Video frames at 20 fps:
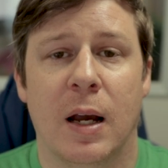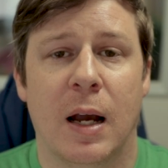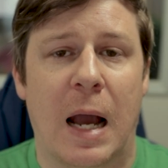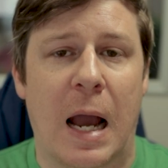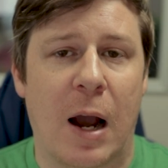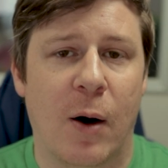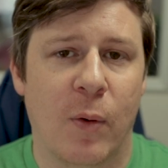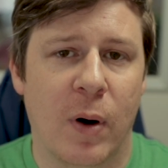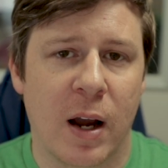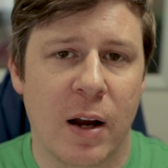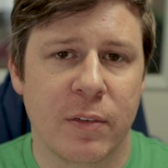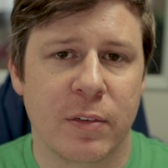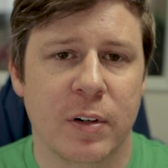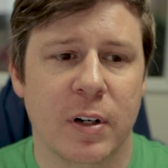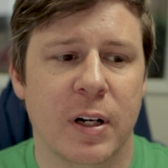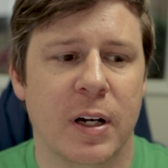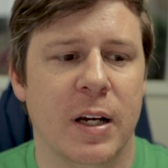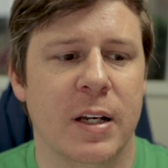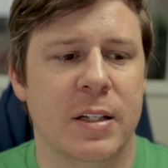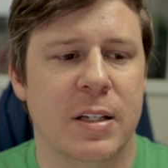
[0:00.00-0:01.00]

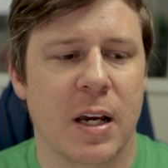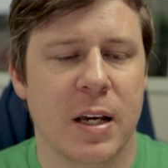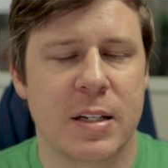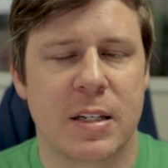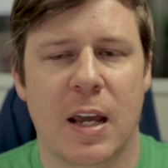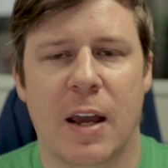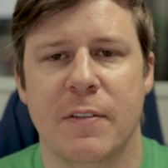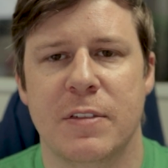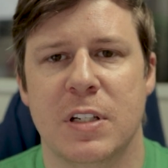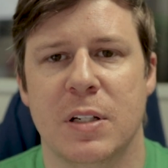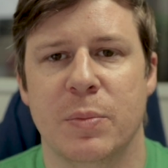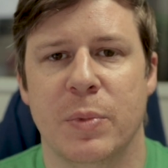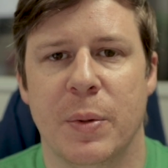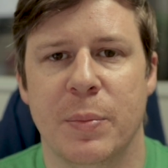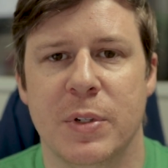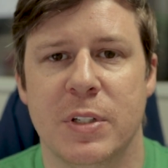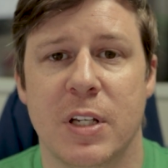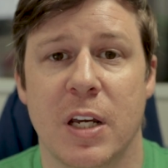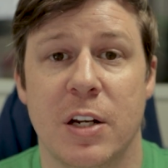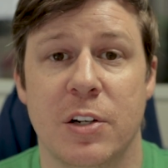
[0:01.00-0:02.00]
However, it does have some
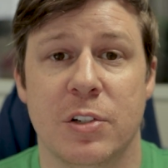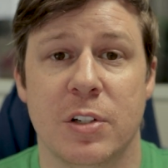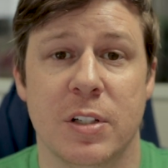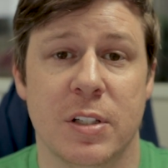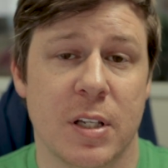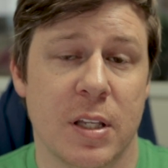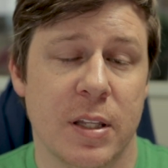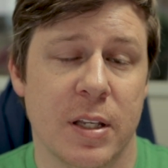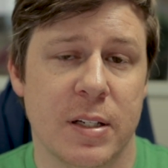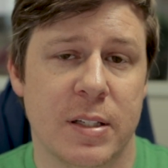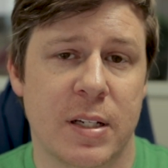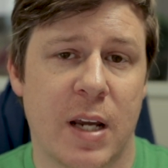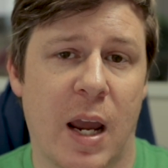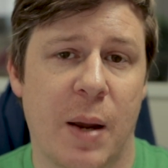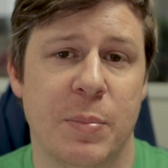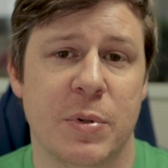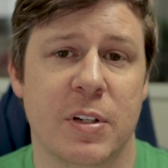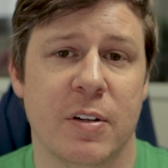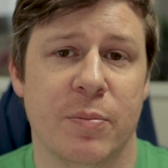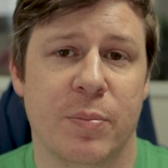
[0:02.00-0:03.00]
limitations in the
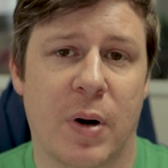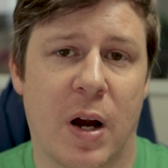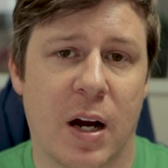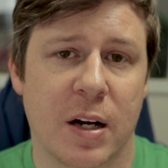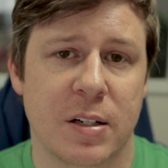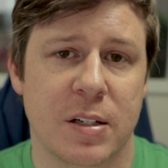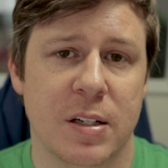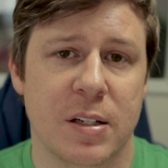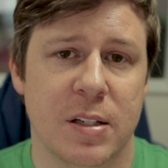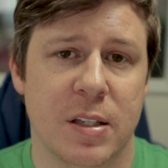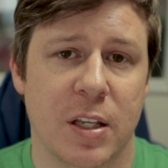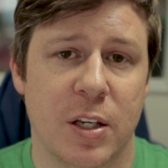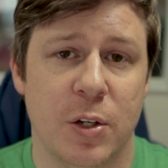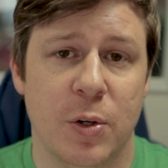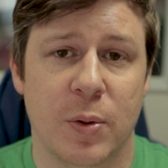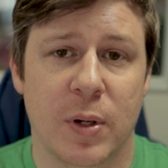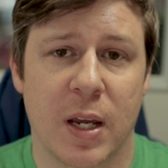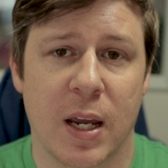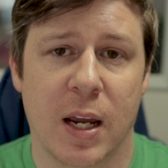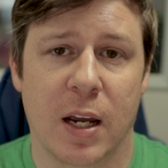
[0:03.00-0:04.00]
types of boxes that
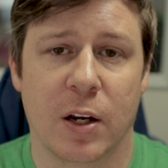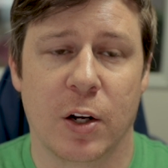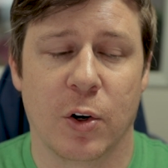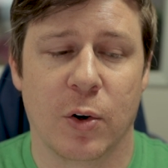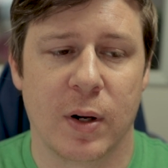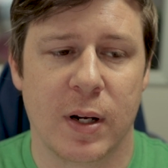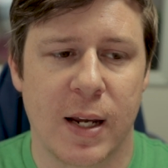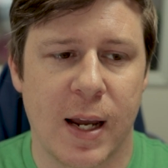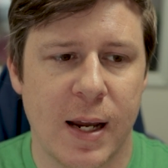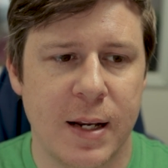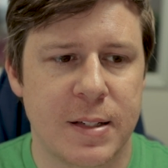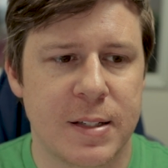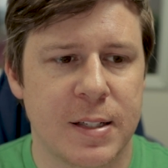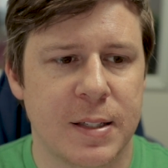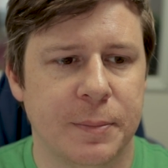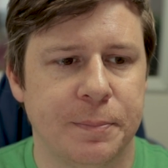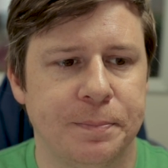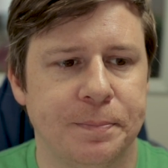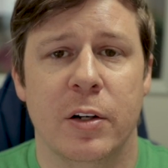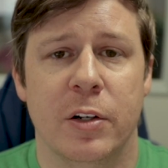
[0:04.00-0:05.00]
you can
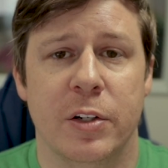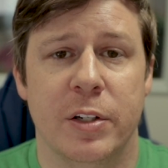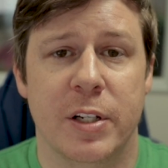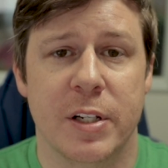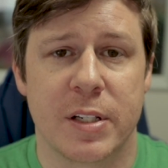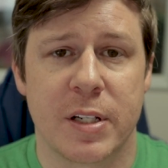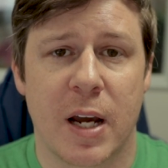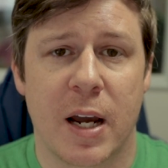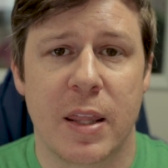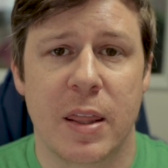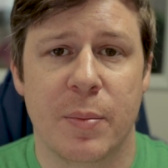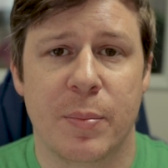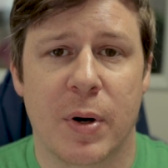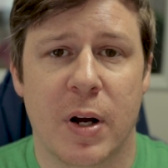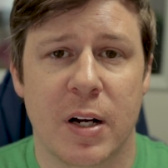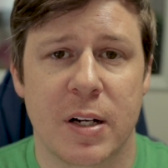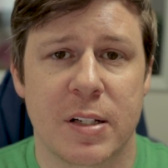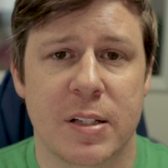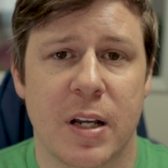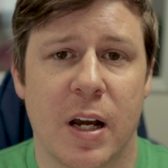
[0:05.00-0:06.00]
create. Design the
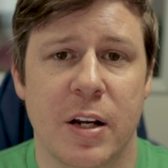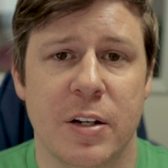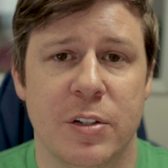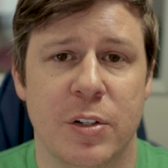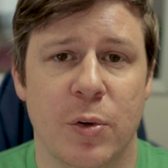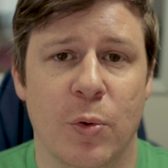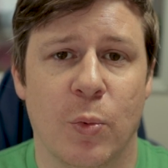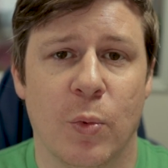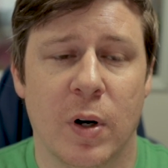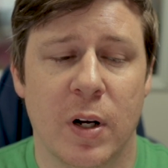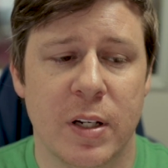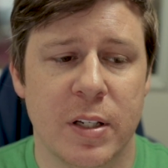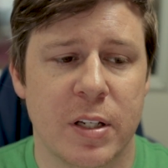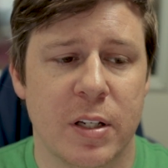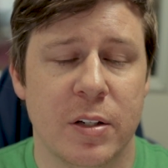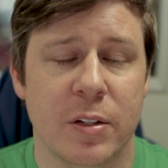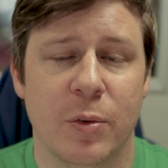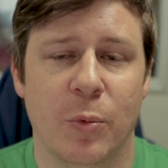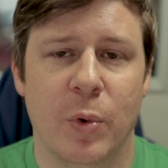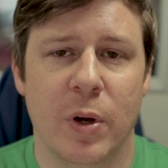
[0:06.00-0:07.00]
box size you
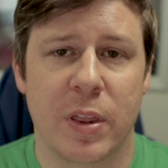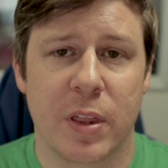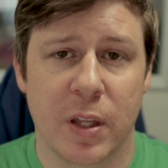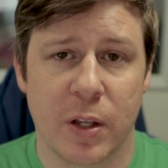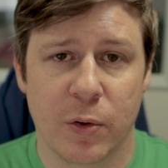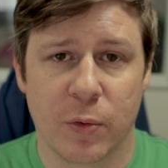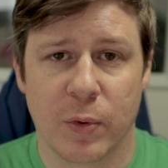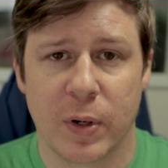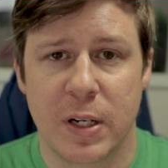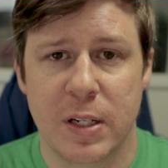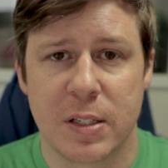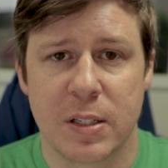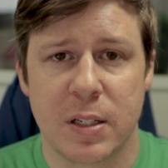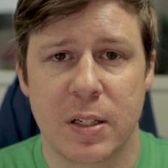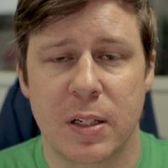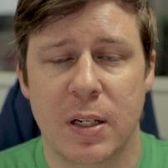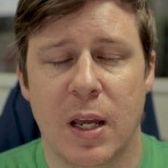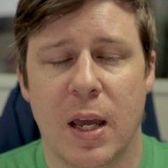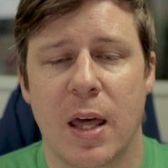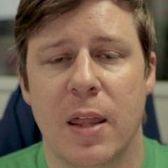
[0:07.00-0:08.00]
want within
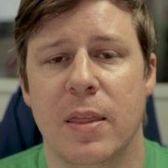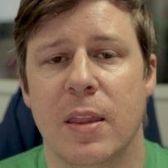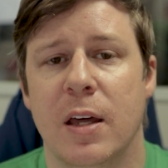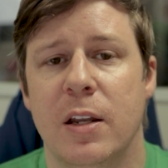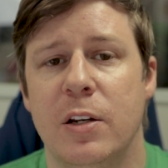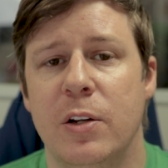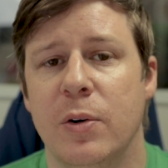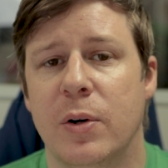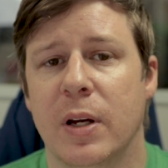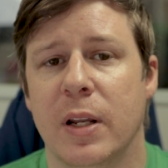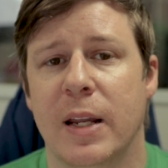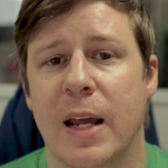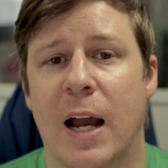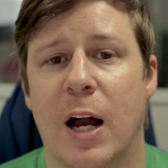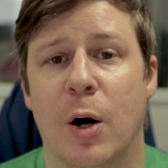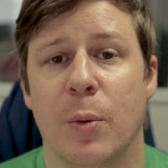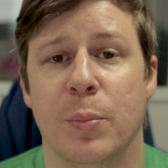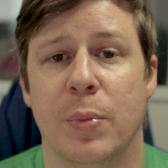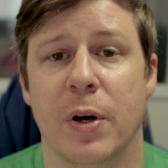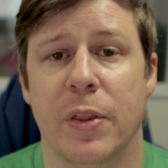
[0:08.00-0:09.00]
reason, and then you can
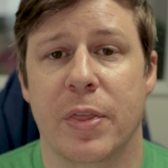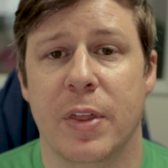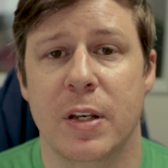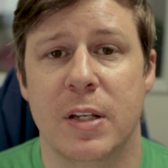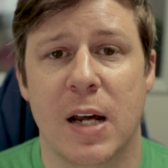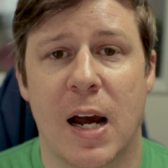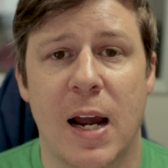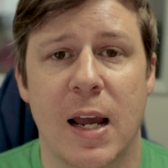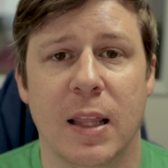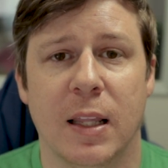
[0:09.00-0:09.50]
output the die